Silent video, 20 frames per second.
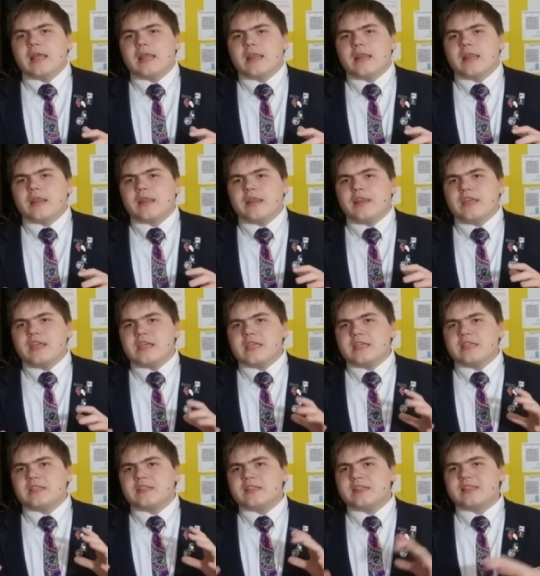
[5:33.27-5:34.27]

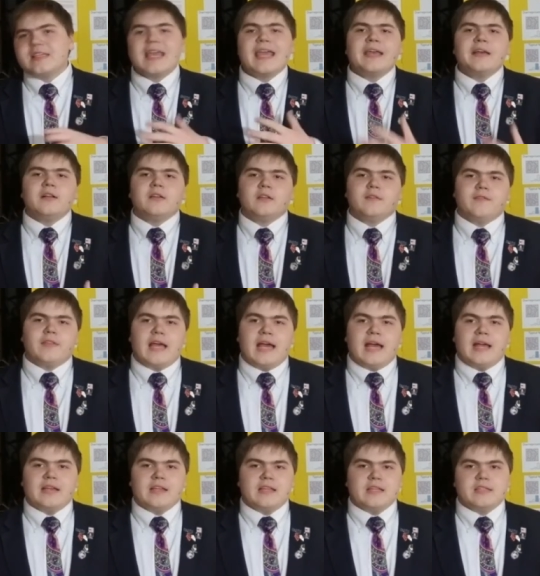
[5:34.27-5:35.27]
The scale of
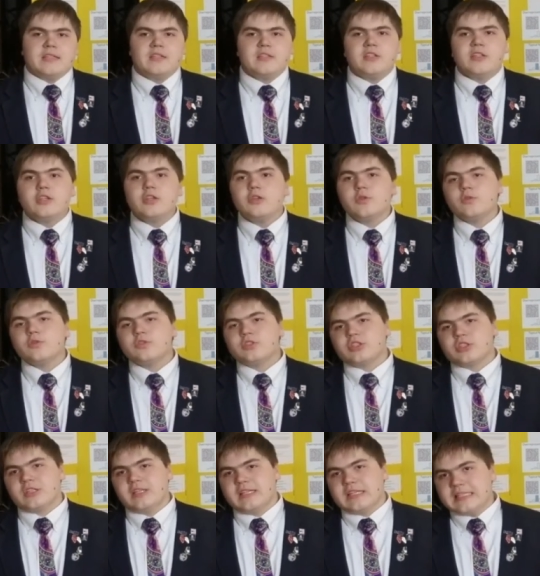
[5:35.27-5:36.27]
that is
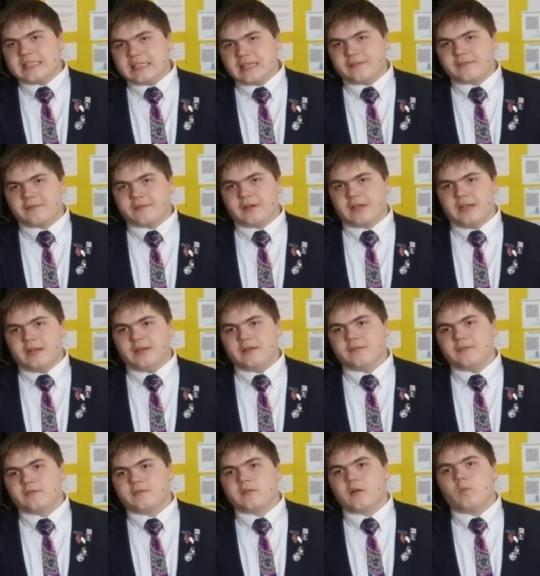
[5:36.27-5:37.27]
hugely different
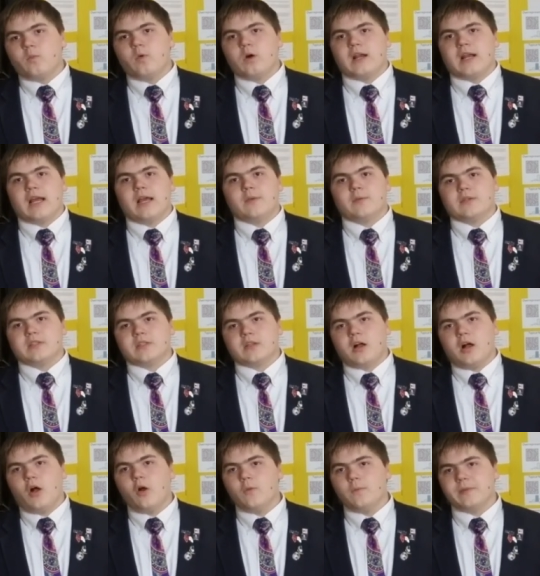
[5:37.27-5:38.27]
from what I was
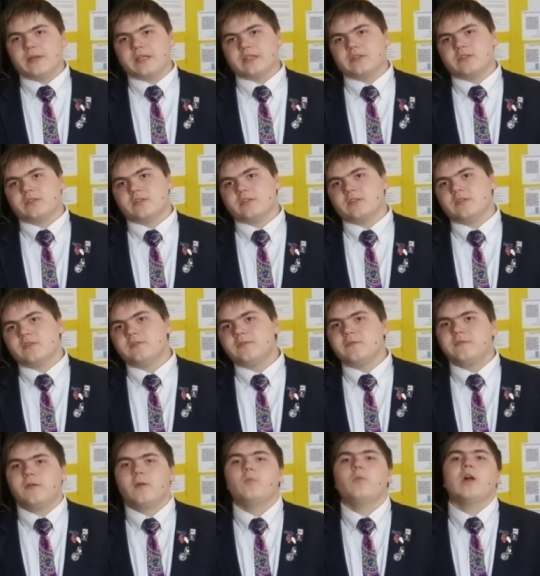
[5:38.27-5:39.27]
hoping,
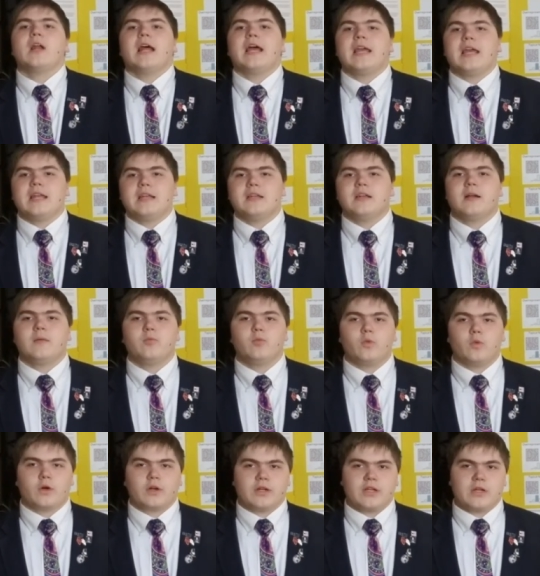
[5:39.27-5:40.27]
from what I ended up
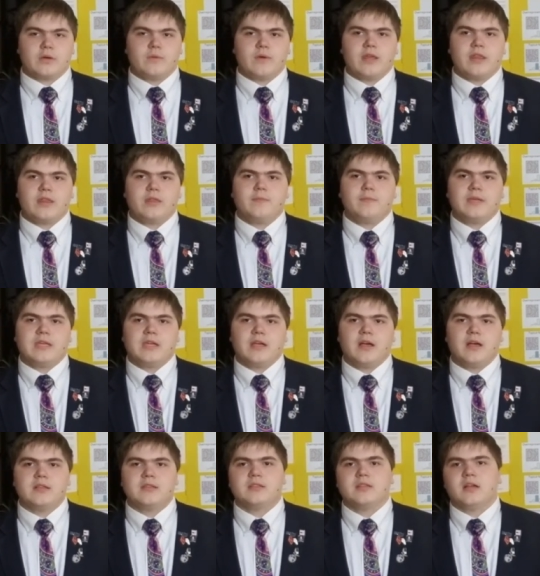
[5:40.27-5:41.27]
working with
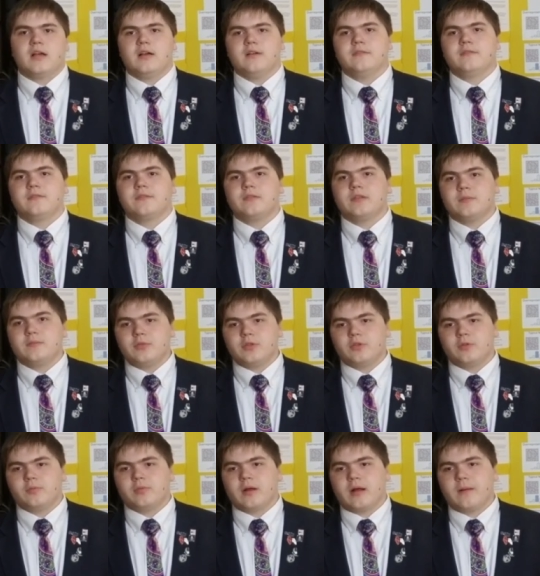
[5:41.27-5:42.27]
because of
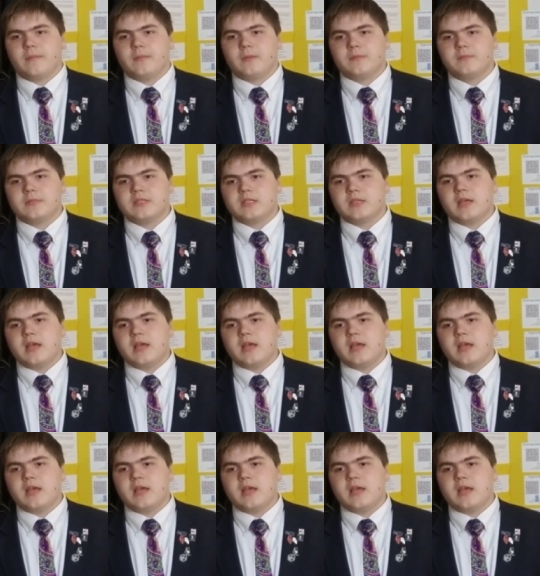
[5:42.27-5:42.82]
computer problems.